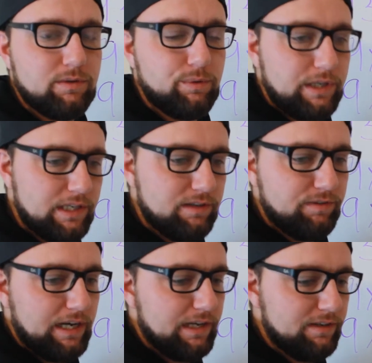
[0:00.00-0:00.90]
We can
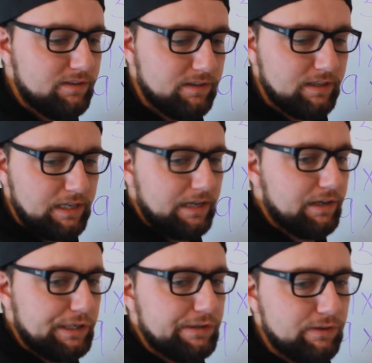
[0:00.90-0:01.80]
divide
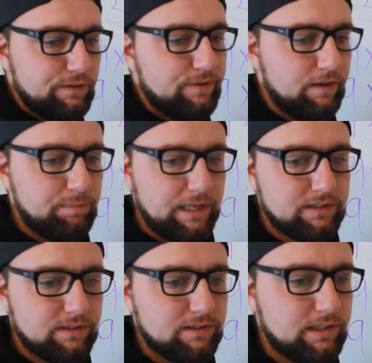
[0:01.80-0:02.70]
935
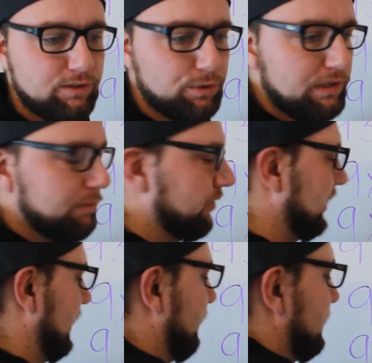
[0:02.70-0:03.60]
pencils into, and then we're
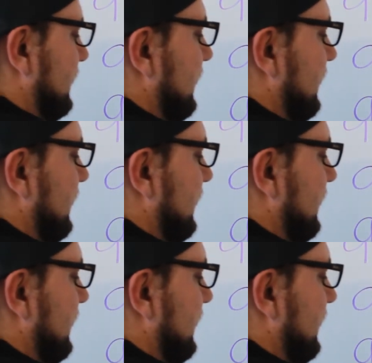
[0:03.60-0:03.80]
gonna have to